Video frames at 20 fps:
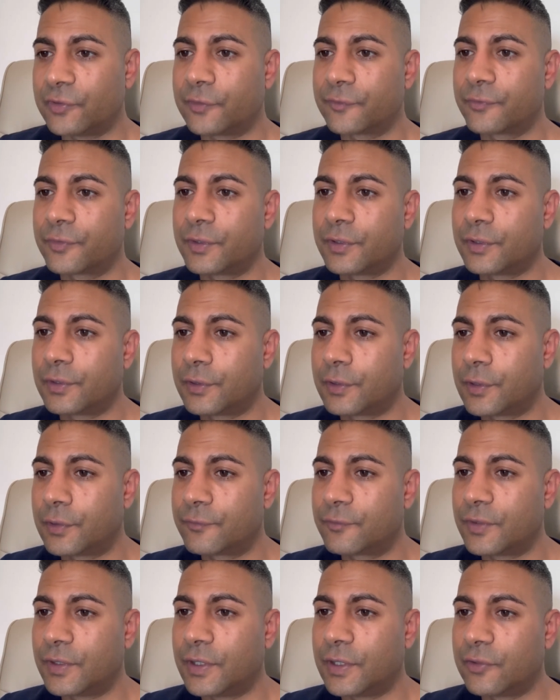of the
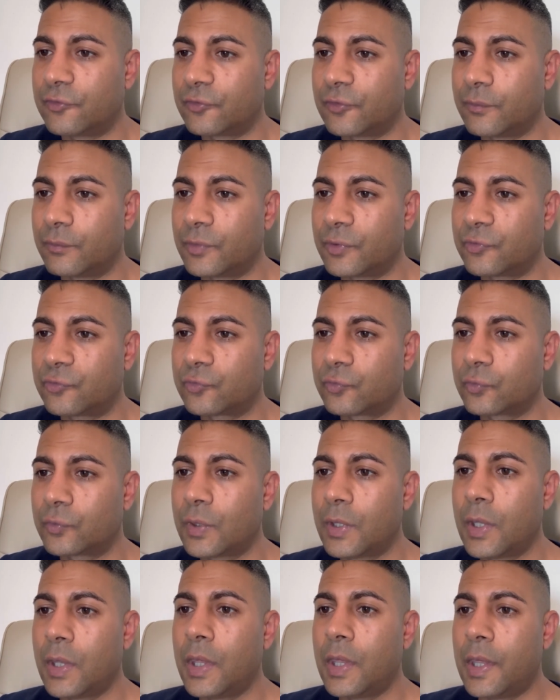eardrum, which
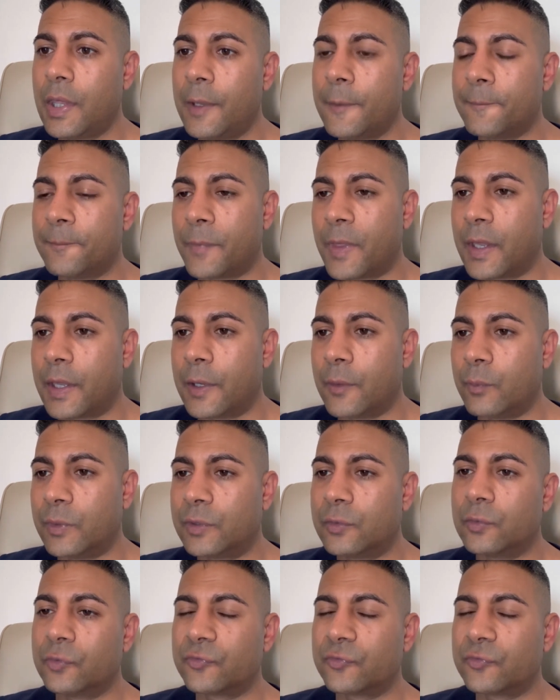we call